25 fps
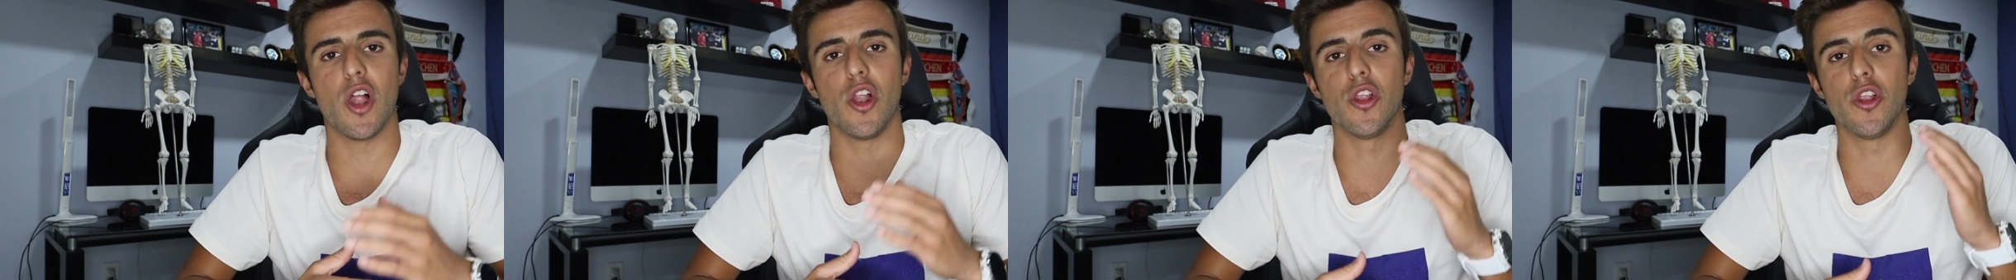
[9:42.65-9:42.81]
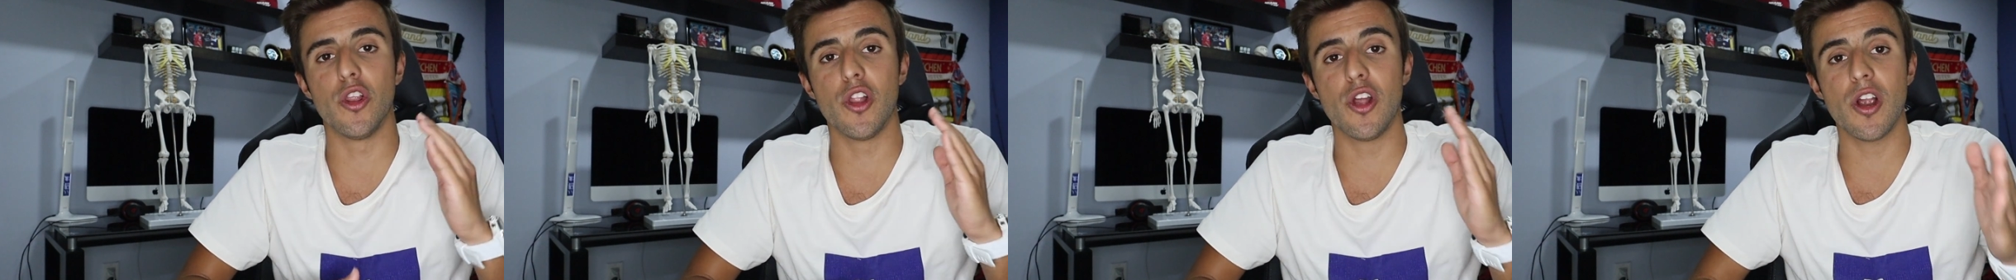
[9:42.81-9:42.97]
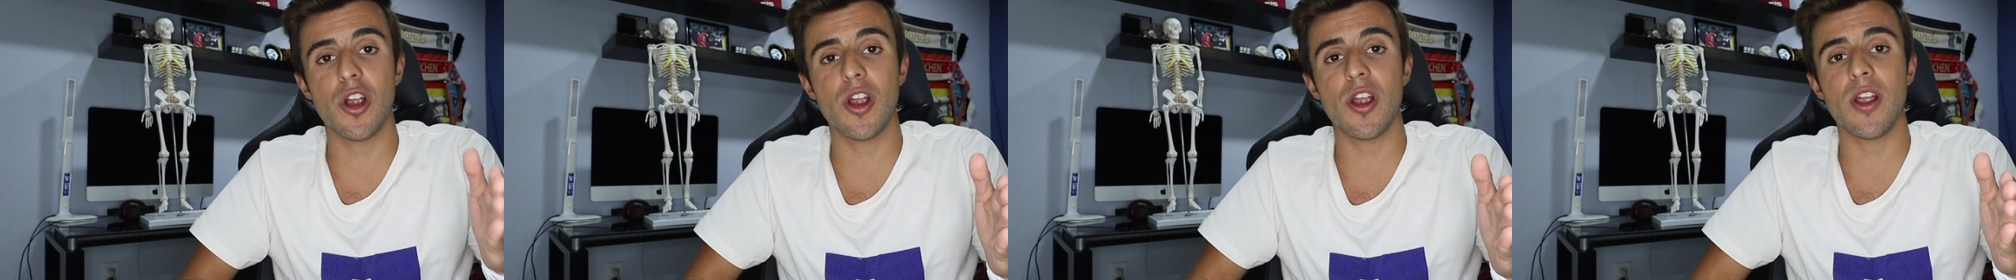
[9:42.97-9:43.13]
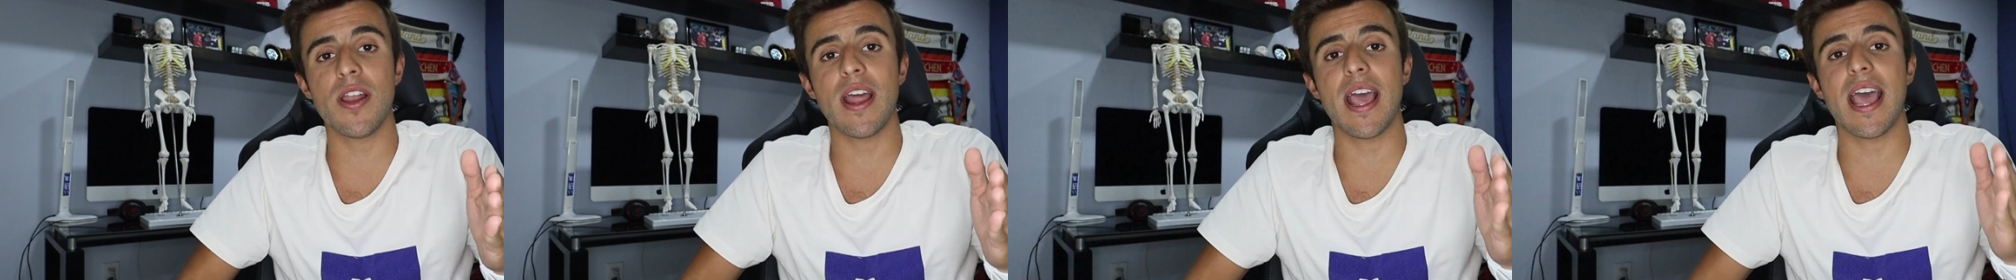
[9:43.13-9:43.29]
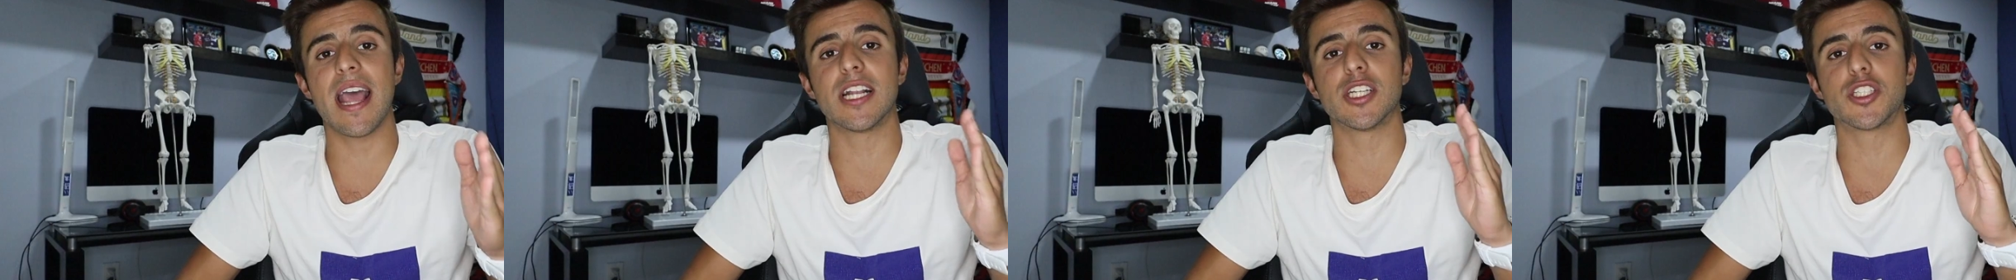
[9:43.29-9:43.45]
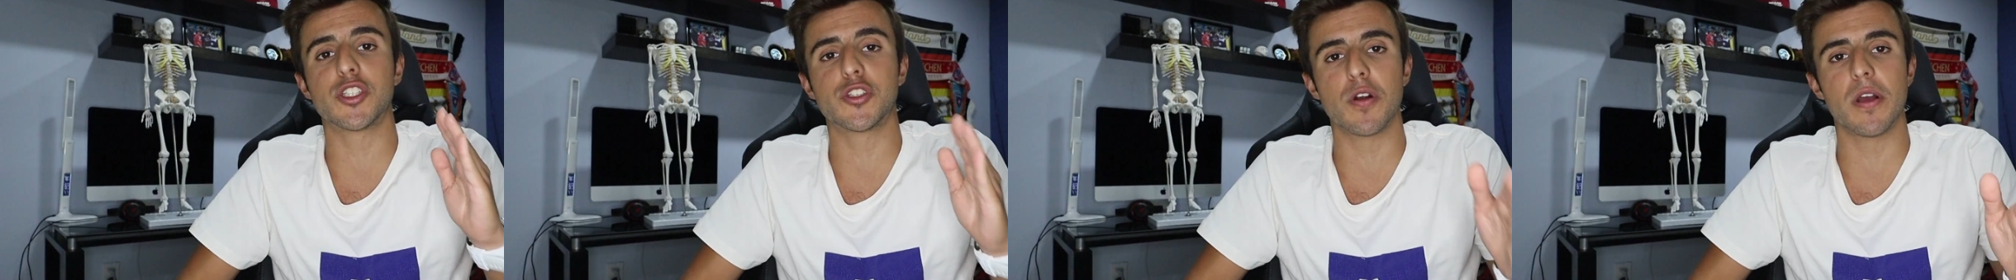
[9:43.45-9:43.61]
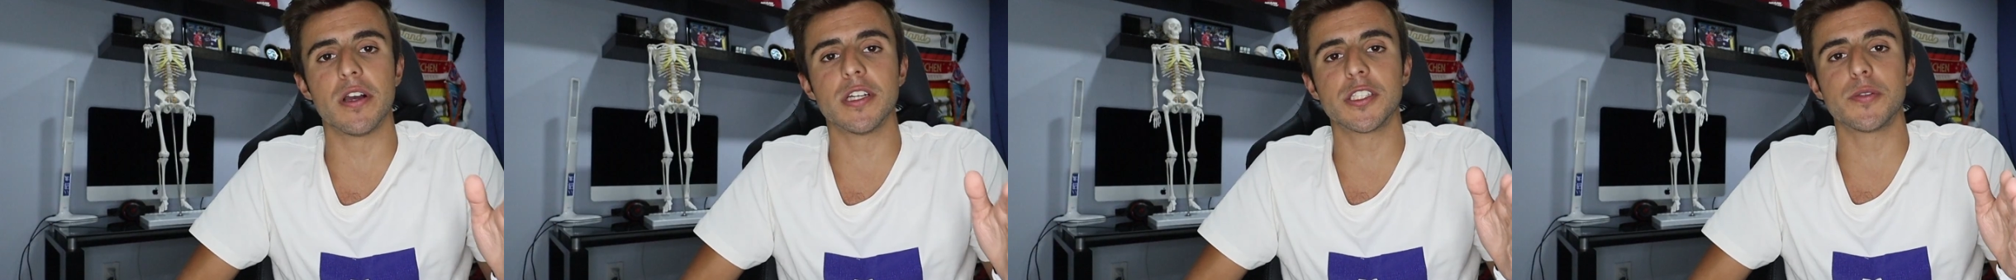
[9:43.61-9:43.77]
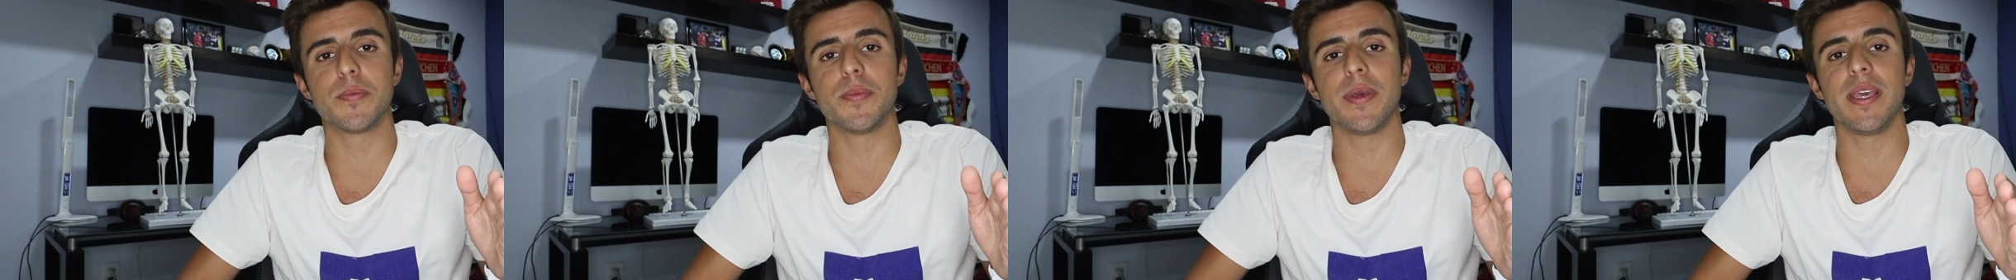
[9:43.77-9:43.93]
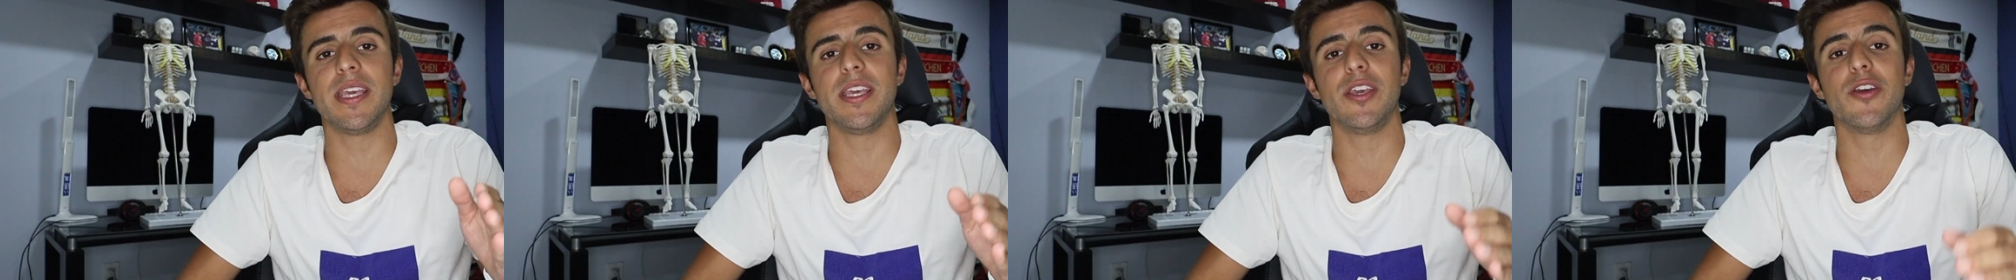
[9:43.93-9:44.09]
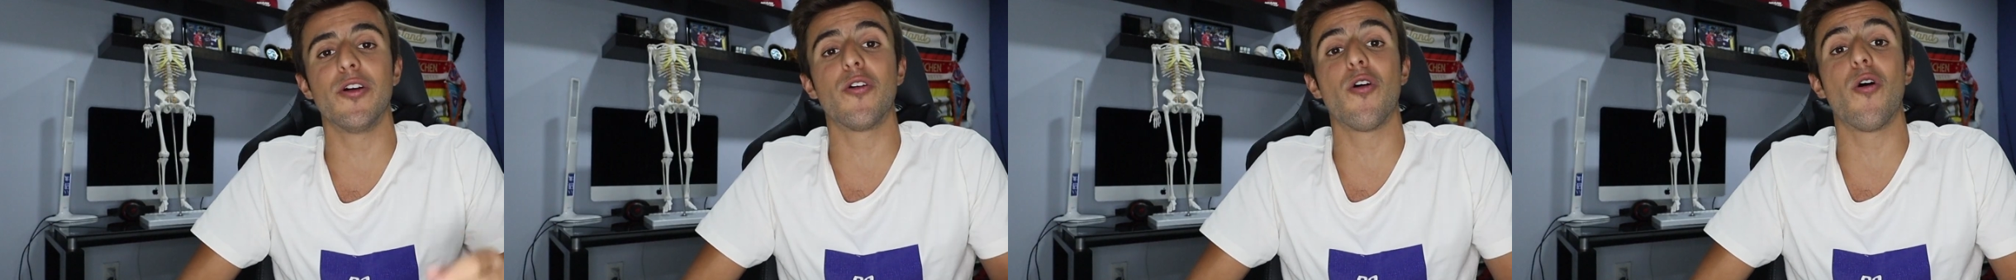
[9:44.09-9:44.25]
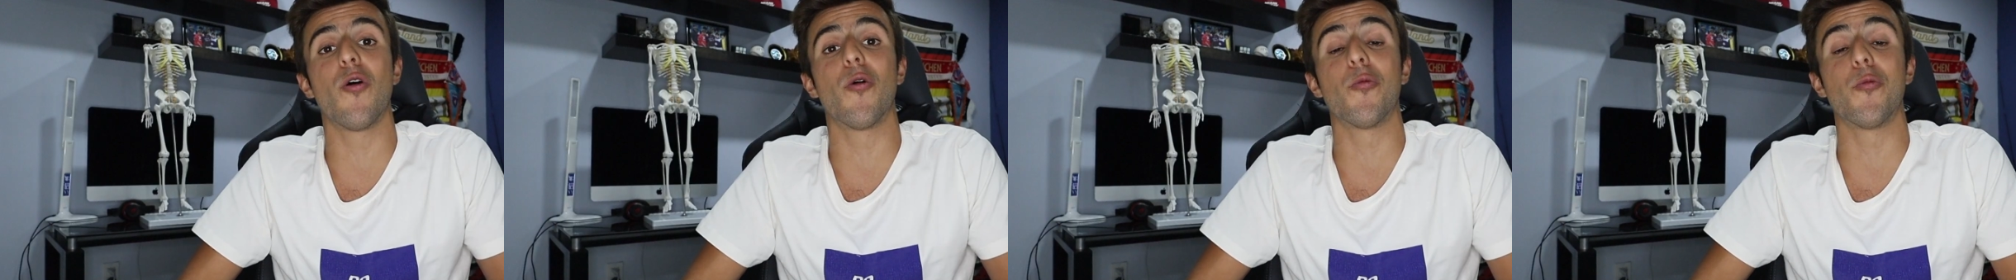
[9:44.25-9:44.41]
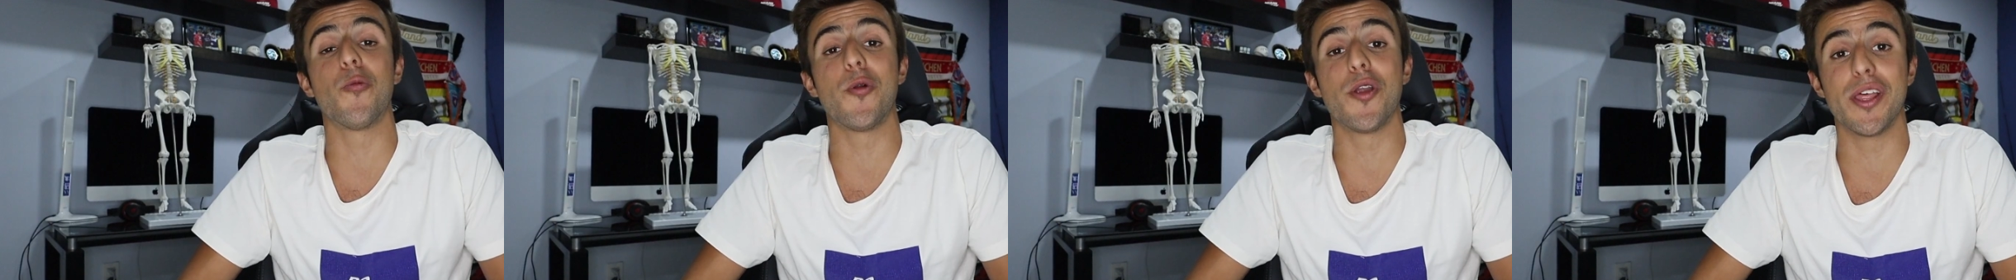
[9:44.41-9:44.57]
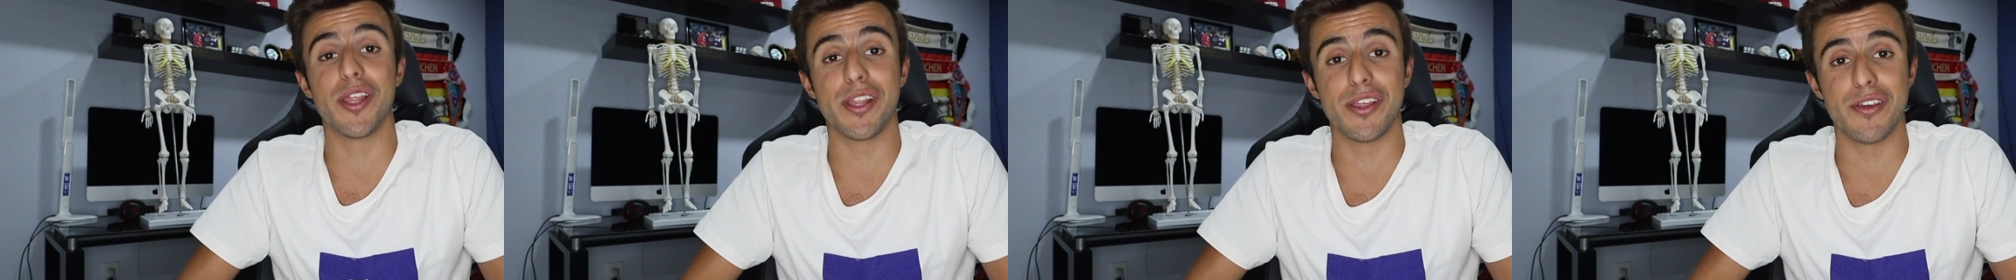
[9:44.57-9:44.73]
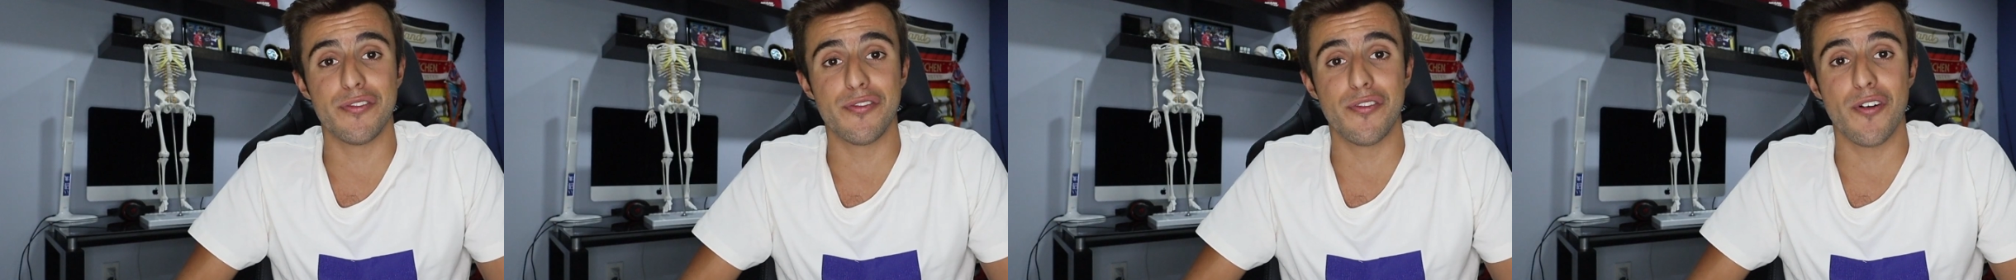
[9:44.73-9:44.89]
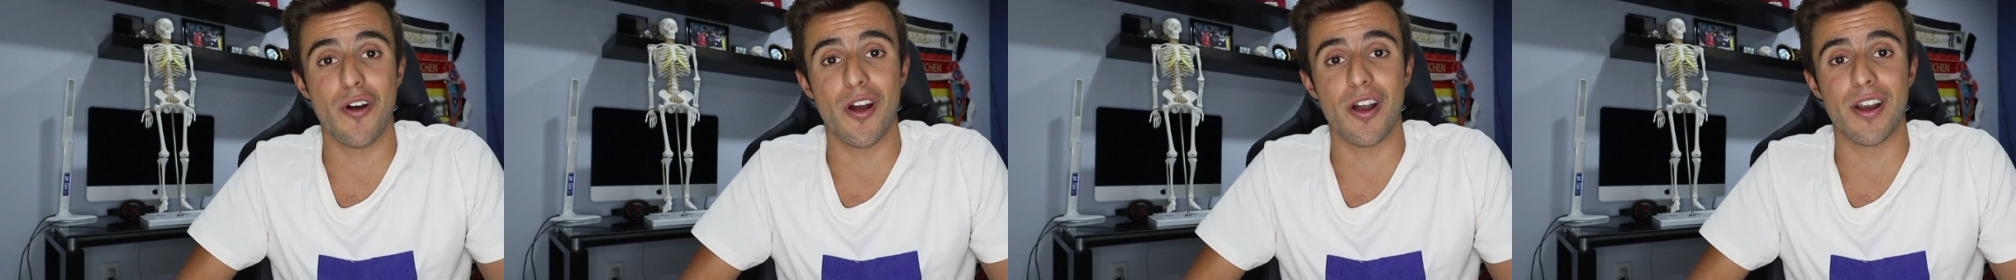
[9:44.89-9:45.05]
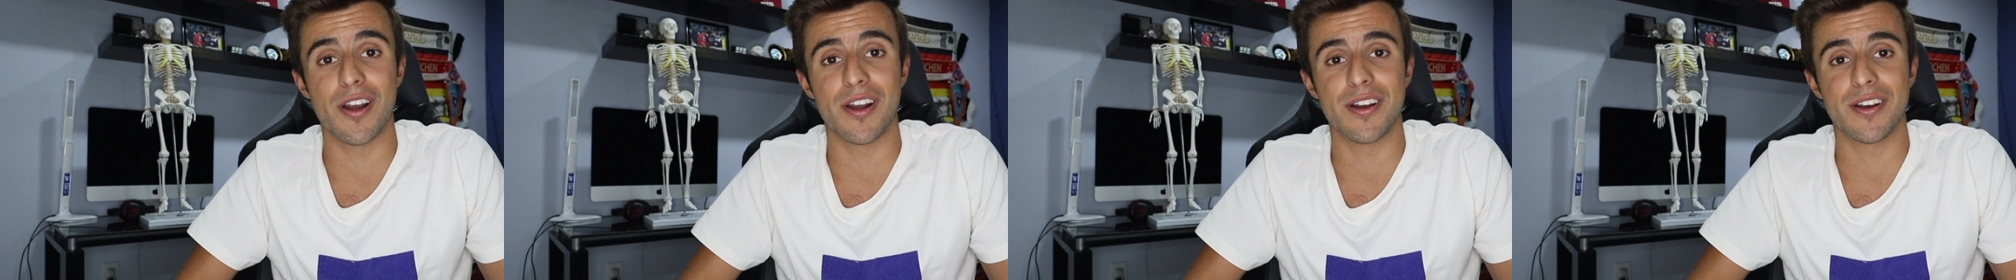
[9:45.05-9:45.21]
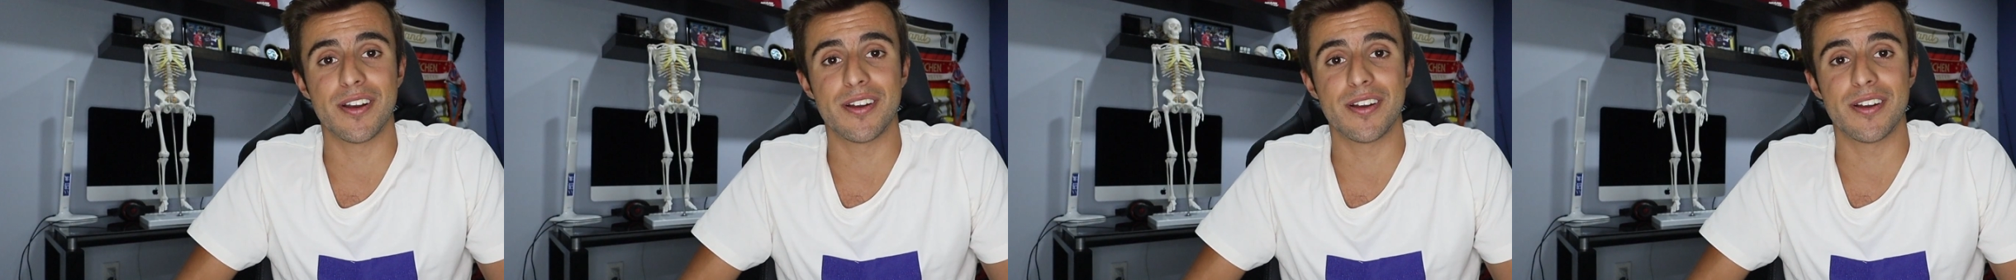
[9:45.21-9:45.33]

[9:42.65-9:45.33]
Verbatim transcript: Learn, and trust me, you'll go really far.